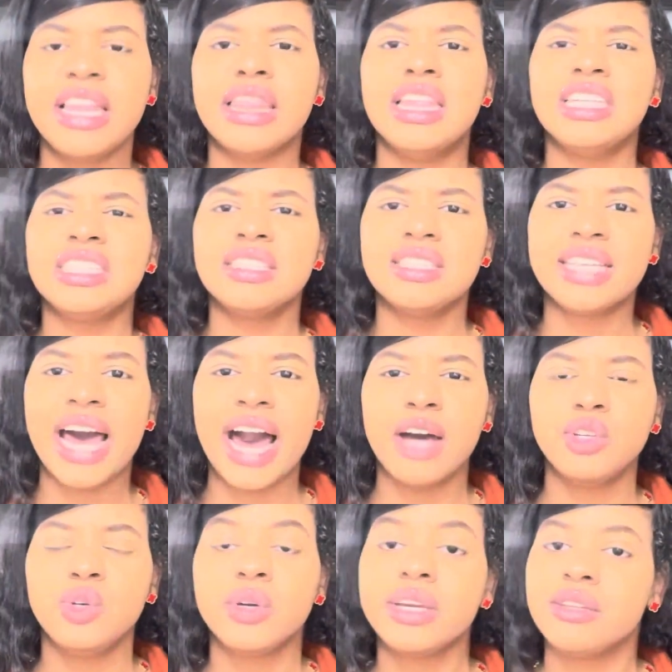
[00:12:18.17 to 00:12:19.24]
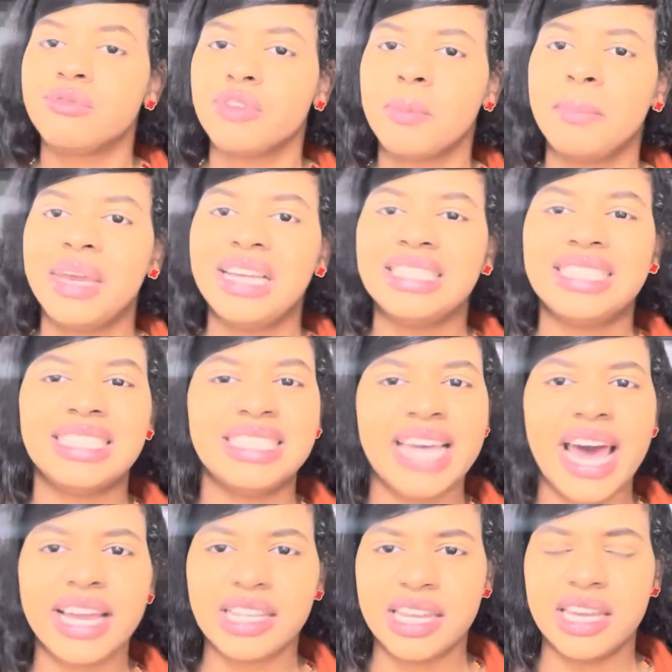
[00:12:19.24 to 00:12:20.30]
This is how you can remain
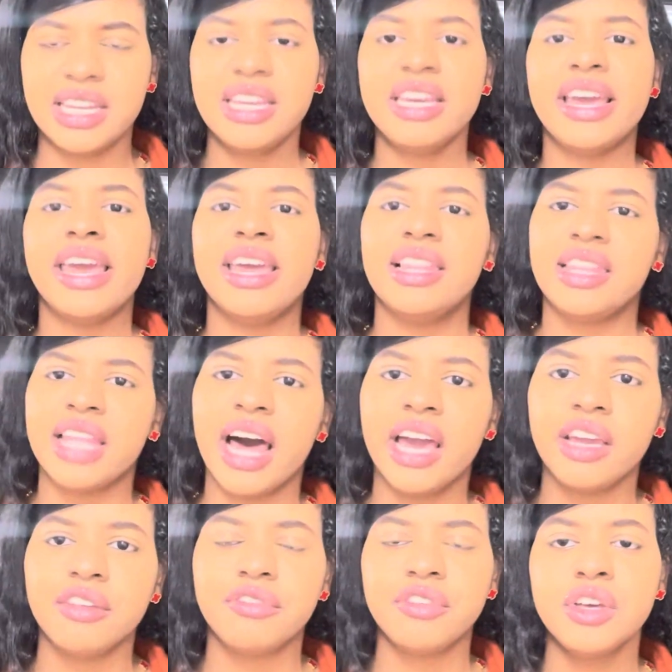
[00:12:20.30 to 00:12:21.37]
stagnant in life.